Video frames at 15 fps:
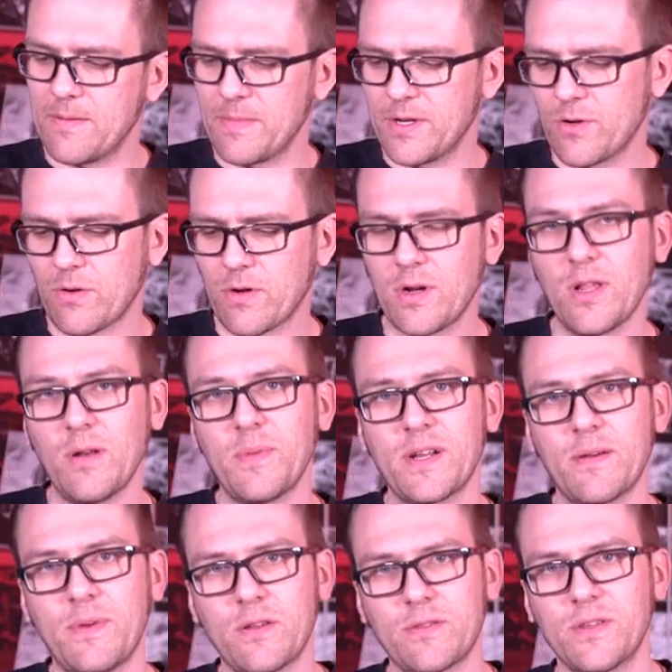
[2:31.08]
me talk a little
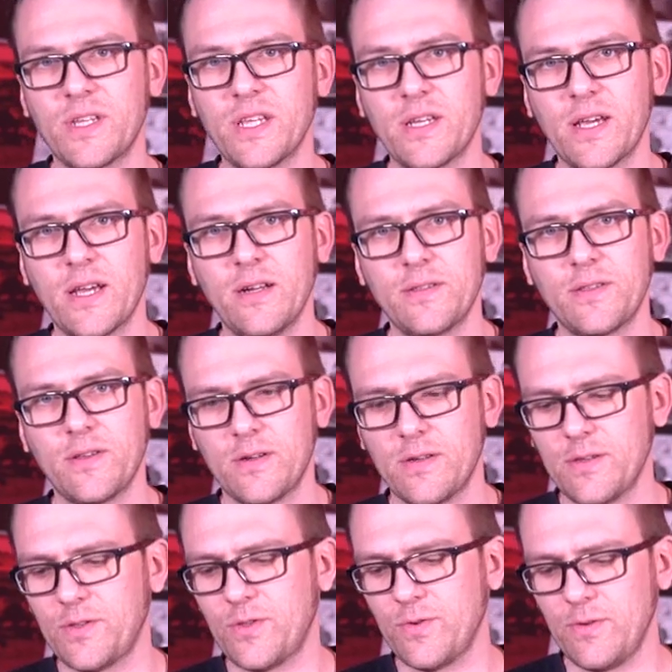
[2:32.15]
bit about the details on
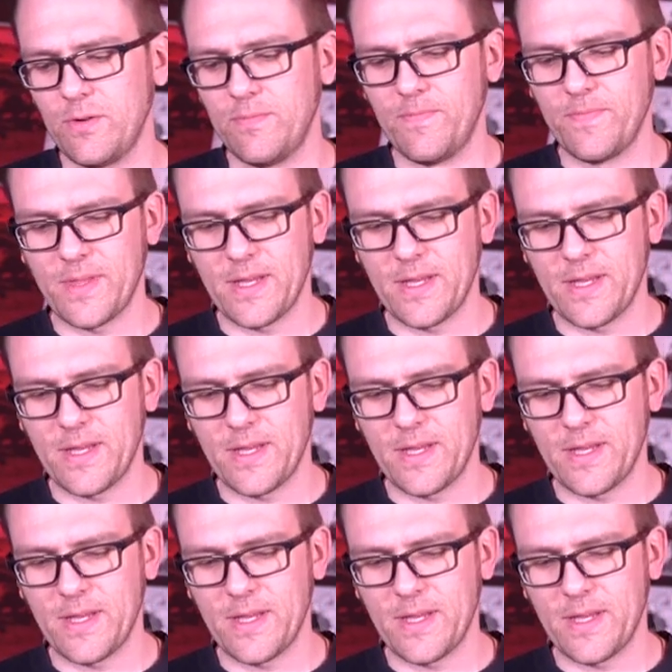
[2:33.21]
this tool.